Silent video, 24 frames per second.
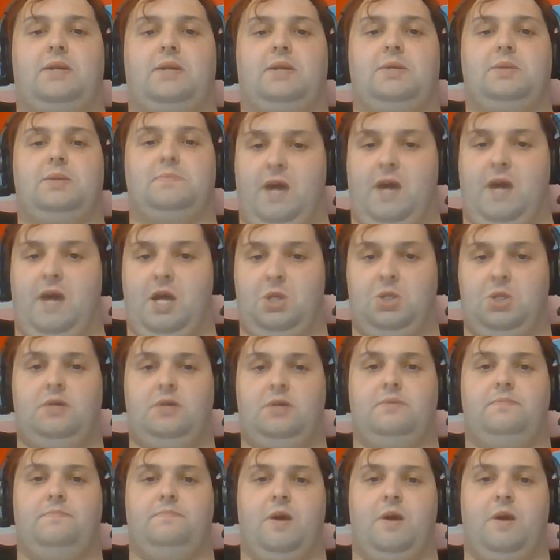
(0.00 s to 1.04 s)
practice
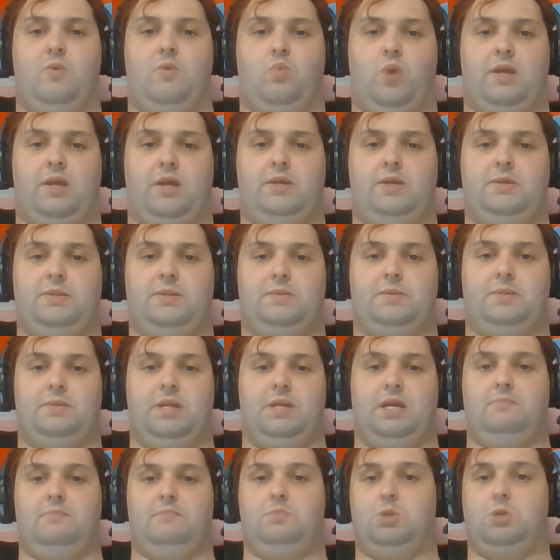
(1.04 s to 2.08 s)
magic that Wiccans
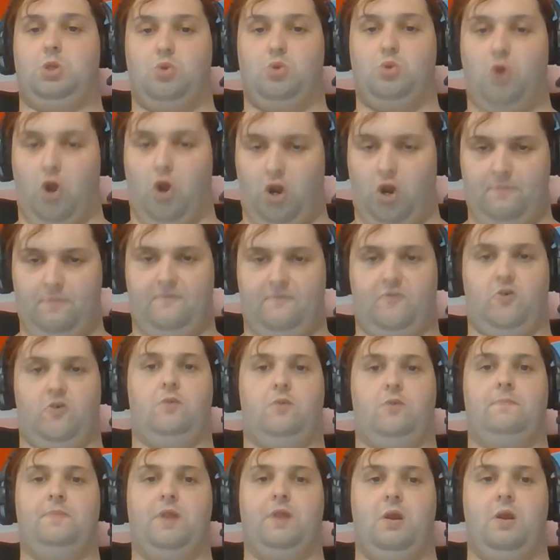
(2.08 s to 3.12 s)
deem too
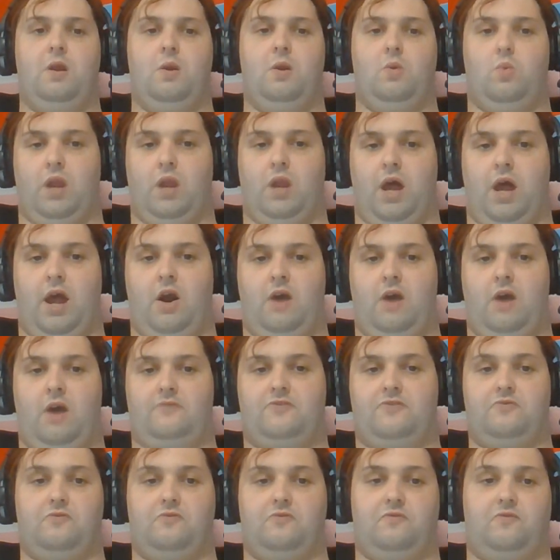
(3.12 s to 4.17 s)
harmful, what I
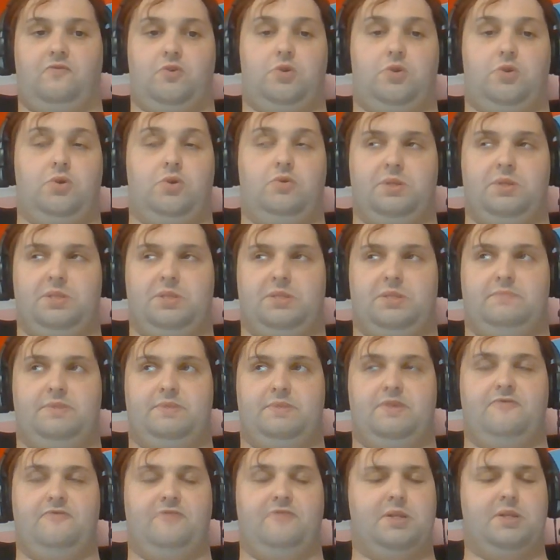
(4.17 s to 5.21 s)
often refer to as
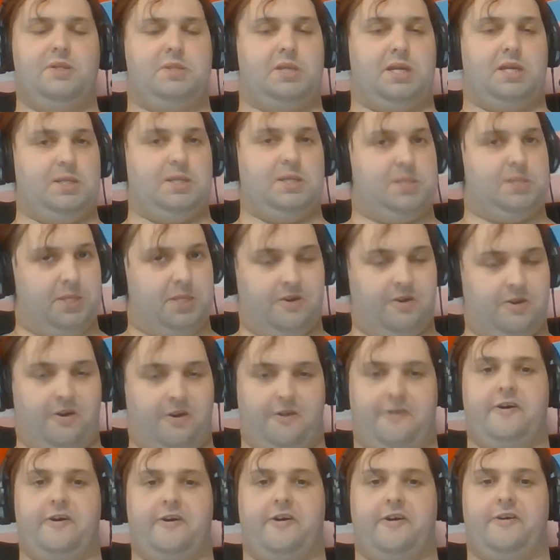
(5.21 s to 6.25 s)
defense against the
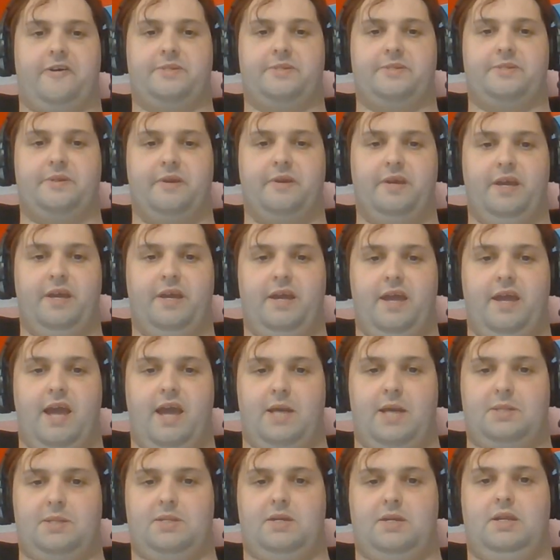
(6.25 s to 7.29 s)
dark arts,
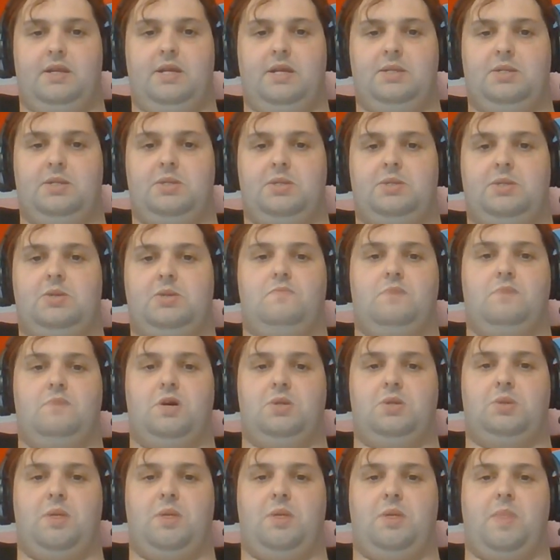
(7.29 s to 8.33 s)
as it isn't so
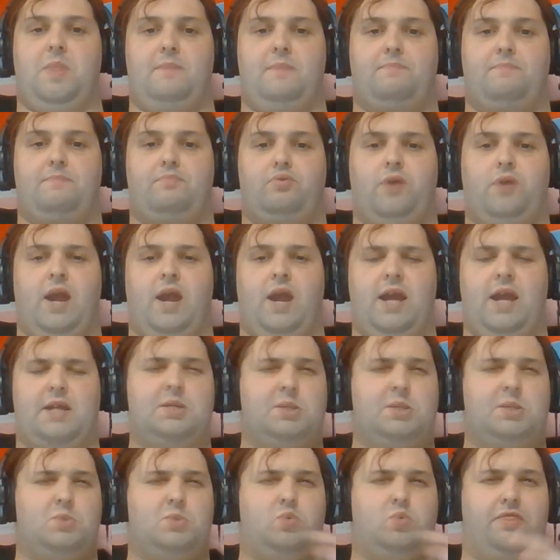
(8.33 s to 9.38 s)
much that they
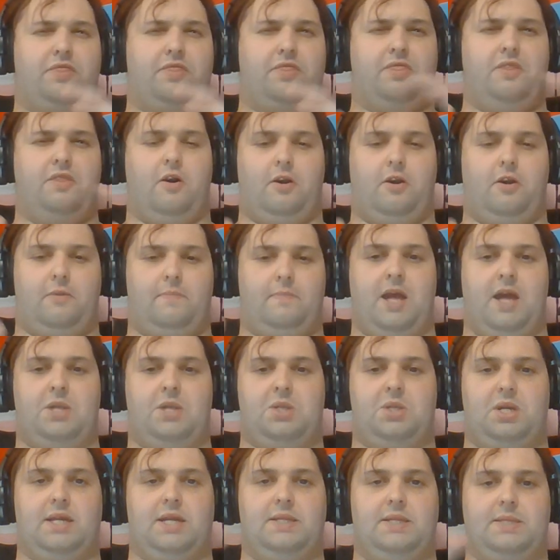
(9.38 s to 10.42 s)
practice with dark
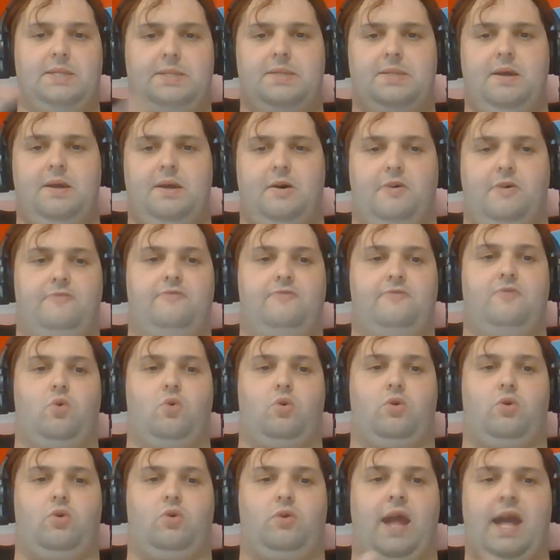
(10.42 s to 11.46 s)
magic itself
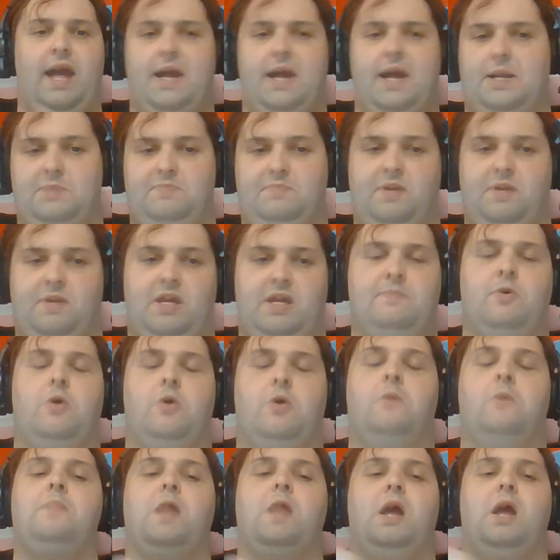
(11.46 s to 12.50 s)
or hex
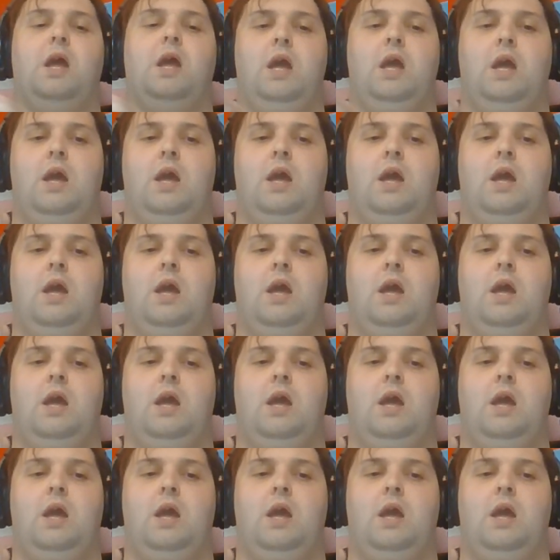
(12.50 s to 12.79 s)
people,